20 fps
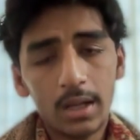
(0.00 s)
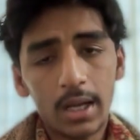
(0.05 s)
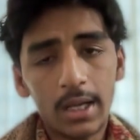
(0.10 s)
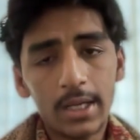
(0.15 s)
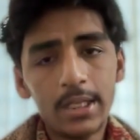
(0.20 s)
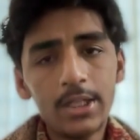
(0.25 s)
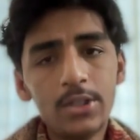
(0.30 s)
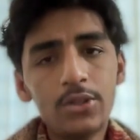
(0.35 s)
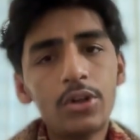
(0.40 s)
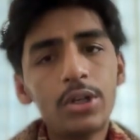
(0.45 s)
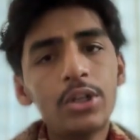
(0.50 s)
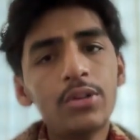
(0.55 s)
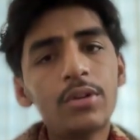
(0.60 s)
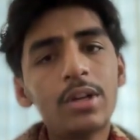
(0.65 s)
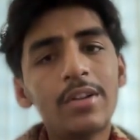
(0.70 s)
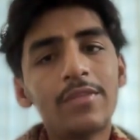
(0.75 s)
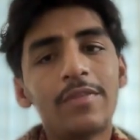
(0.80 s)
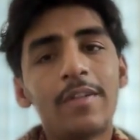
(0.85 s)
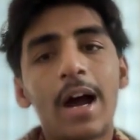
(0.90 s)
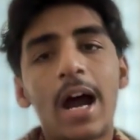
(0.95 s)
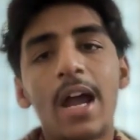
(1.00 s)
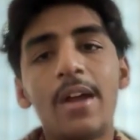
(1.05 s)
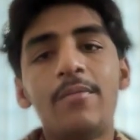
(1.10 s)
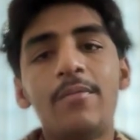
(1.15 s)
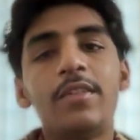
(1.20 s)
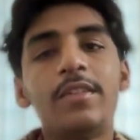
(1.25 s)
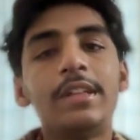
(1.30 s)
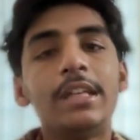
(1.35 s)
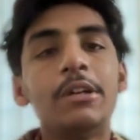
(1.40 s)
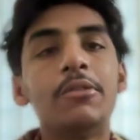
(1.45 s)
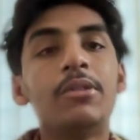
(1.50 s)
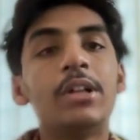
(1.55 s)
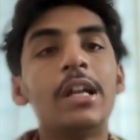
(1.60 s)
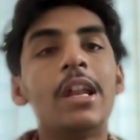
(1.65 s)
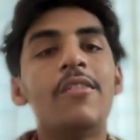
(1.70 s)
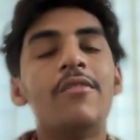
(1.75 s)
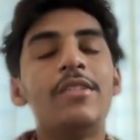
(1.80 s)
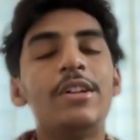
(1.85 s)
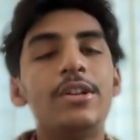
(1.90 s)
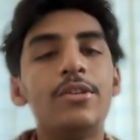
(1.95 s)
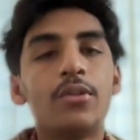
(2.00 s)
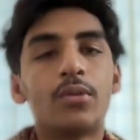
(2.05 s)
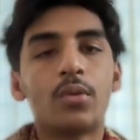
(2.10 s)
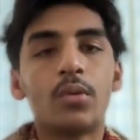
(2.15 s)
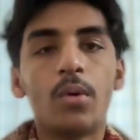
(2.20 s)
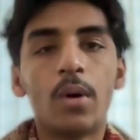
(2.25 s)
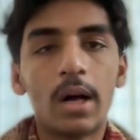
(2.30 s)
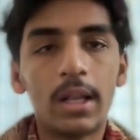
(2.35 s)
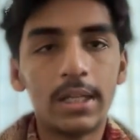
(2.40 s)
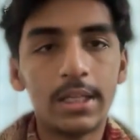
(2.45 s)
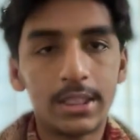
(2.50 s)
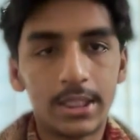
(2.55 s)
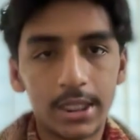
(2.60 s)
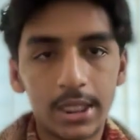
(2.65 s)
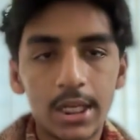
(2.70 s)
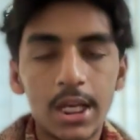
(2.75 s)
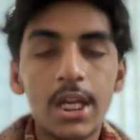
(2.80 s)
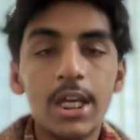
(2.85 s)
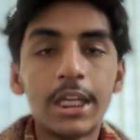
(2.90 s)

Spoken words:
in 2025, you need a video quality,